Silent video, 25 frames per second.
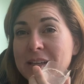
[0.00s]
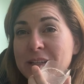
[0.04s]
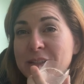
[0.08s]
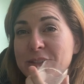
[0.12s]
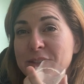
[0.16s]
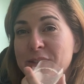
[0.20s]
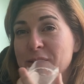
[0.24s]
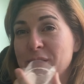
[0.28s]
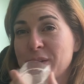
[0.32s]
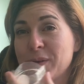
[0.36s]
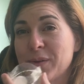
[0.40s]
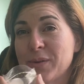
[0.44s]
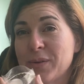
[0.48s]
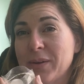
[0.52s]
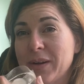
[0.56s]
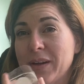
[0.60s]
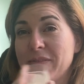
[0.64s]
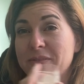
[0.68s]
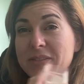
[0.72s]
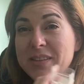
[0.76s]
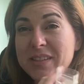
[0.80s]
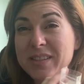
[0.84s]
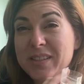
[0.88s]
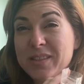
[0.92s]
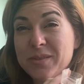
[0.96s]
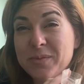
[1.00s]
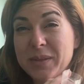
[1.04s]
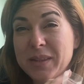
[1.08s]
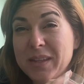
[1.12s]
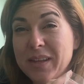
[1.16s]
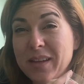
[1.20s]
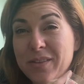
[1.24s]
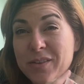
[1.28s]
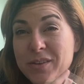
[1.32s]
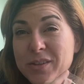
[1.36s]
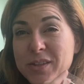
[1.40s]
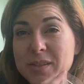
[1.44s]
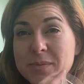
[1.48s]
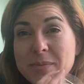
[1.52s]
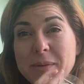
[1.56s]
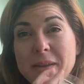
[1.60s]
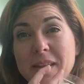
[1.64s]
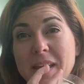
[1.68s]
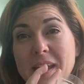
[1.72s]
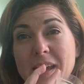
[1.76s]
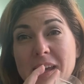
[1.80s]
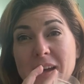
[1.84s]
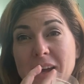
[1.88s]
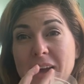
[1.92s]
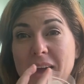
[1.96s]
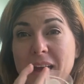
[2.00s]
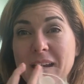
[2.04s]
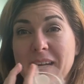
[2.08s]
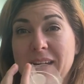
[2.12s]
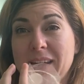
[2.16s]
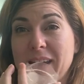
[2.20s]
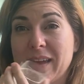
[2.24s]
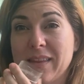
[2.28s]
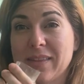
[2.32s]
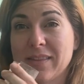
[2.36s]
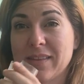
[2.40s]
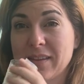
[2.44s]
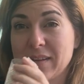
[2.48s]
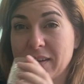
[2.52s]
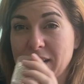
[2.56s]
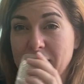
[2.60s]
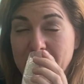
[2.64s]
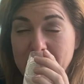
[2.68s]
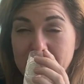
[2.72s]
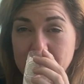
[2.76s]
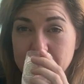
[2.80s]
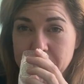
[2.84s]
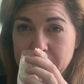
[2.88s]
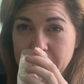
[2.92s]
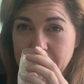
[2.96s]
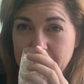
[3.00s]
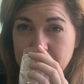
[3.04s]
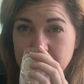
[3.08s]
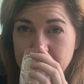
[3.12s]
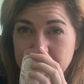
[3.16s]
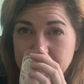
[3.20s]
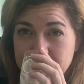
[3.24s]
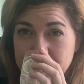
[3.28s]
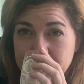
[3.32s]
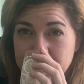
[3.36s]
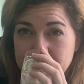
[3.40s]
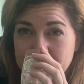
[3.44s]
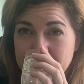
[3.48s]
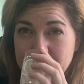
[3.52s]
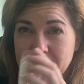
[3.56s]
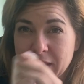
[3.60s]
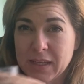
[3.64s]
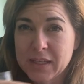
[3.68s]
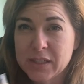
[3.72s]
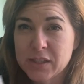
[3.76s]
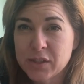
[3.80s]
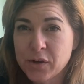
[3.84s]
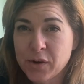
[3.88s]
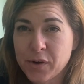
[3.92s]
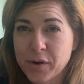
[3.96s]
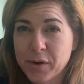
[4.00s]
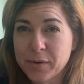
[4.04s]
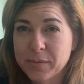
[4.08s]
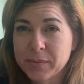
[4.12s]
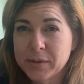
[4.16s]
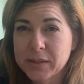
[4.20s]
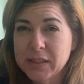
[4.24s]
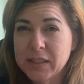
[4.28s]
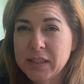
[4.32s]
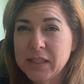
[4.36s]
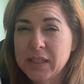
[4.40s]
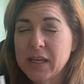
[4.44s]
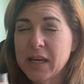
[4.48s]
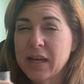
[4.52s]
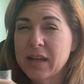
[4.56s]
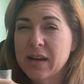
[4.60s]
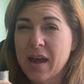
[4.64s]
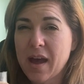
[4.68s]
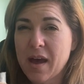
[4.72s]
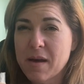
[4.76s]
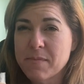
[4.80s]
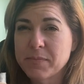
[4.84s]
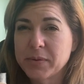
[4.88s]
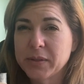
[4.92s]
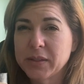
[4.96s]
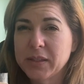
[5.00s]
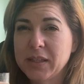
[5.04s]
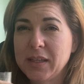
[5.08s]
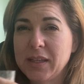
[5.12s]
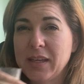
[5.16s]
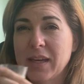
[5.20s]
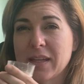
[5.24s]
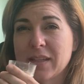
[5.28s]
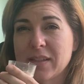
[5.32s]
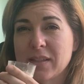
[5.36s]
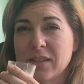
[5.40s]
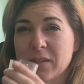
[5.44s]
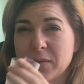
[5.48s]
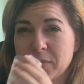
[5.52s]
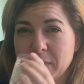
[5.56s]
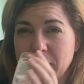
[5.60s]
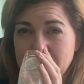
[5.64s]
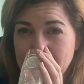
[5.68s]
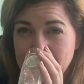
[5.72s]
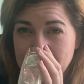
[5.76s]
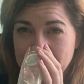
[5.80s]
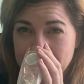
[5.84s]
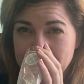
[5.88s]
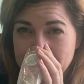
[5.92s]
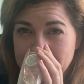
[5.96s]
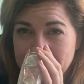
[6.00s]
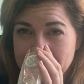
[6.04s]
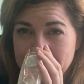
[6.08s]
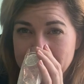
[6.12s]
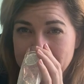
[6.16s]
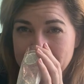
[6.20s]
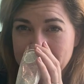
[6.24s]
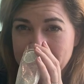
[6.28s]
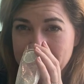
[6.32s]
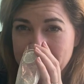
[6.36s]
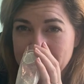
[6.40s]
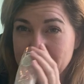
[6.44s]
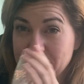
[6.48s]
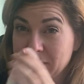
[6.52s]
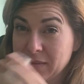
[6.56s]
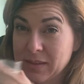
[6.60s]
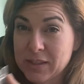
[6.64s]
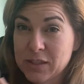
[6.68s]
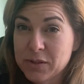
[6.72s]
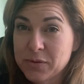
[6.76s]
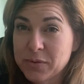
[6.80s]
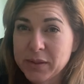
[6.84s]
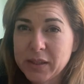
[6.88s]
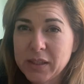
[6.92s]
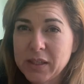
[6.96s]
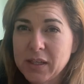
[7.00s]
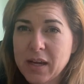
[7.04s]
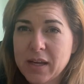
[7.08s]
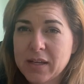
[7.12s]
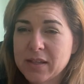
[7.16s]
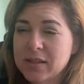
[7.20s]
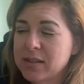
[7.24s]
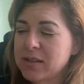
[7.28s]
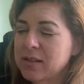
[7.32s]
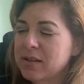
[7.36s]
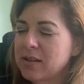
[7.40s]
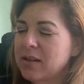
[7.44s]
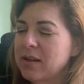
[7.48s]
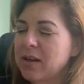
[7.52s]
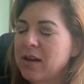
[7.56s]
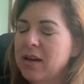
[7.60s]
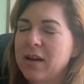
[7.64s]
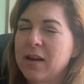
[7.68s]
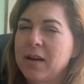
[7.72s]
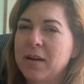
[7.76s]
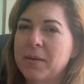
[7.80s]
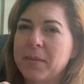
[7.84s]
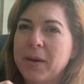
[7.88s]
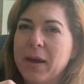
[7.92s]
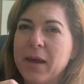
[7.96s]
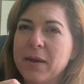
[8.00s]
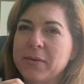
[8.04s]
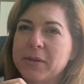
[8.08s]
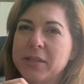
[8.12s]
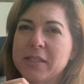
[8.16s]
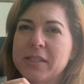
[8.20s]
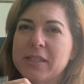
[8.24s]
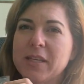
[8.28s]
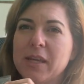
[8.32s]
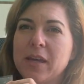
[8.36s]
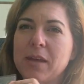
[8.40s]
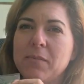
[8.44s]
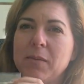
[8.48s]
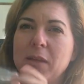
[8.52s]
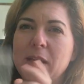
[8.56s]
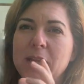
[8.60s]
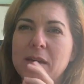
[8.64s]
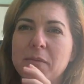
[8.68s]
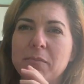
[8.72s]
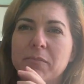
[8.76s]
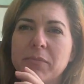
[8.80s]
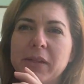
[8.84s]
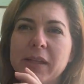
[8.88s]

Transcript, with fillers: So if this is what the others smell like, I get the hype. Like it's caramely and appley and sweet. It's really nice. Um, I would say medium